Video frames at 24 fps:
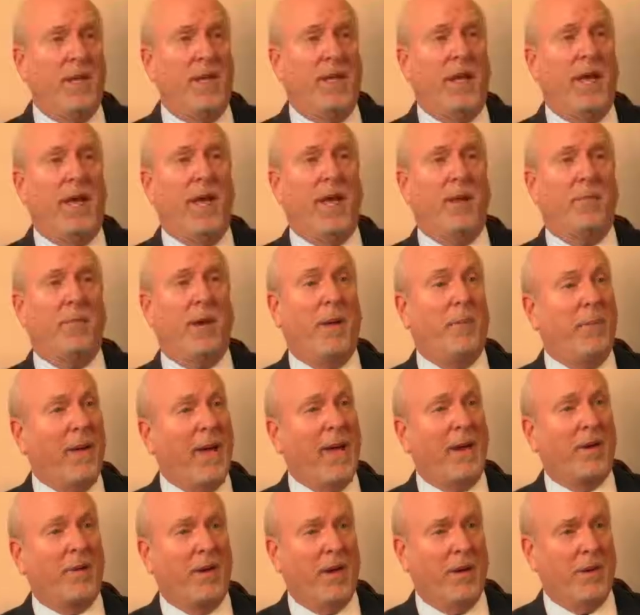And my
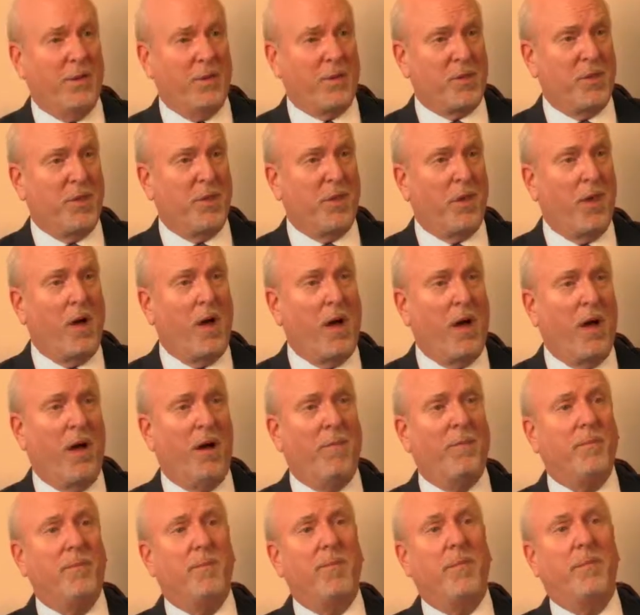background is in law,
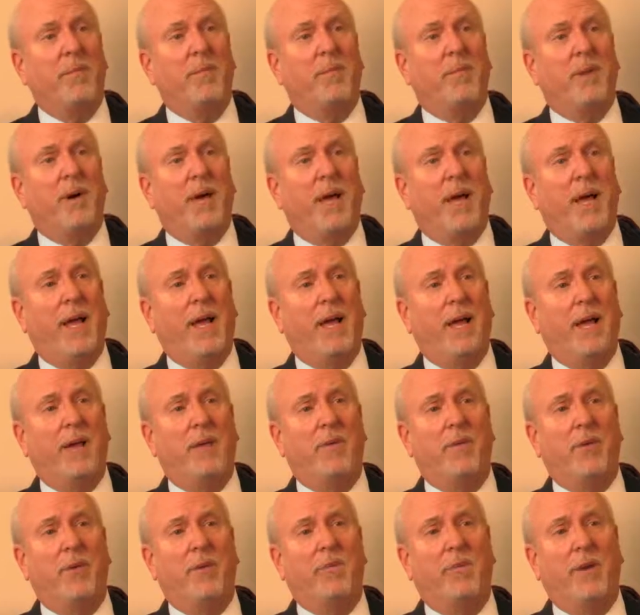but I
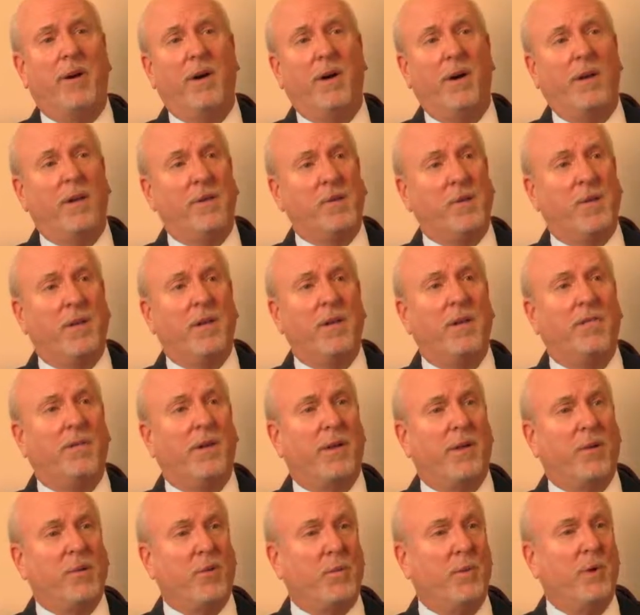entered a very
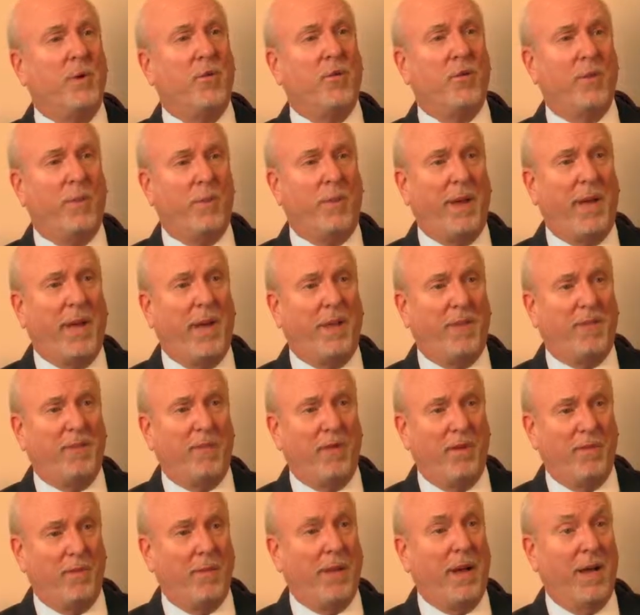significant spiritual path
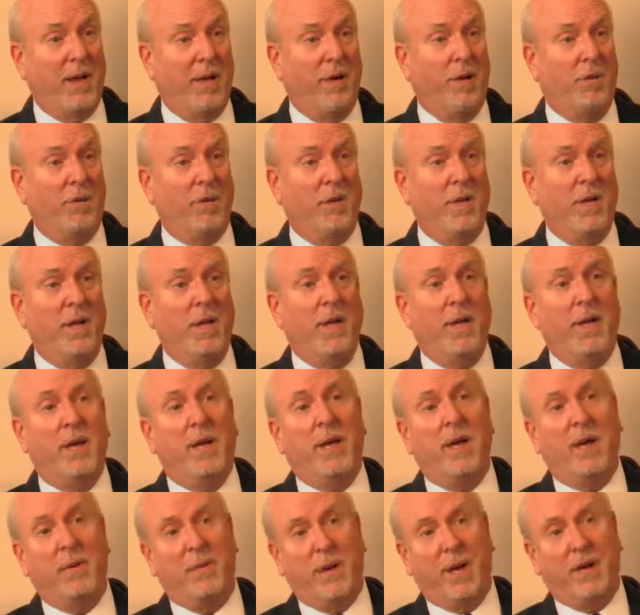of my own
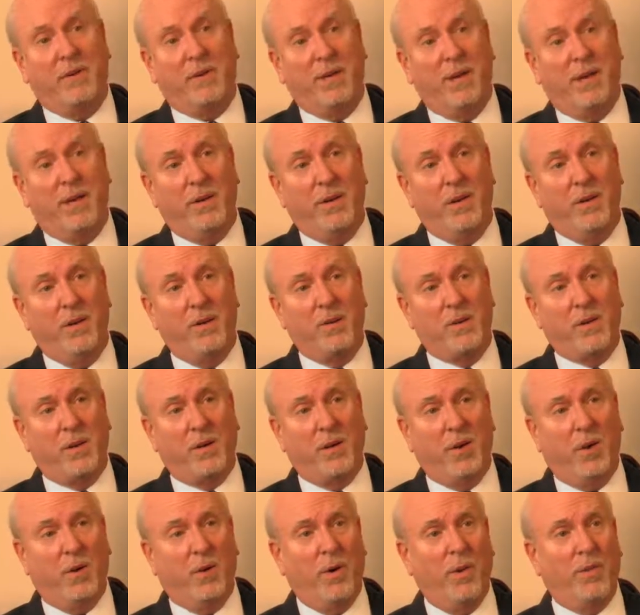about 10 years
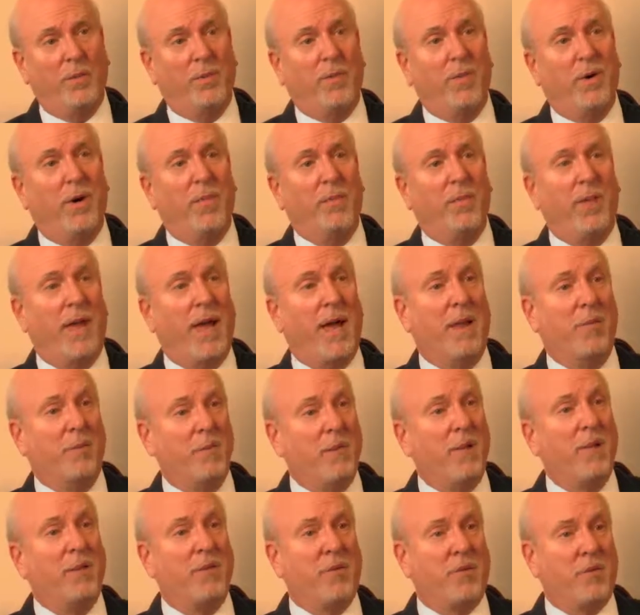ago, and from that
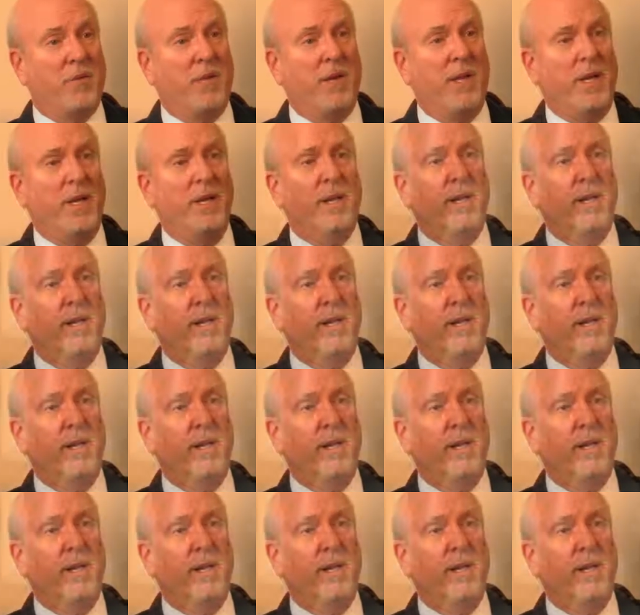ministry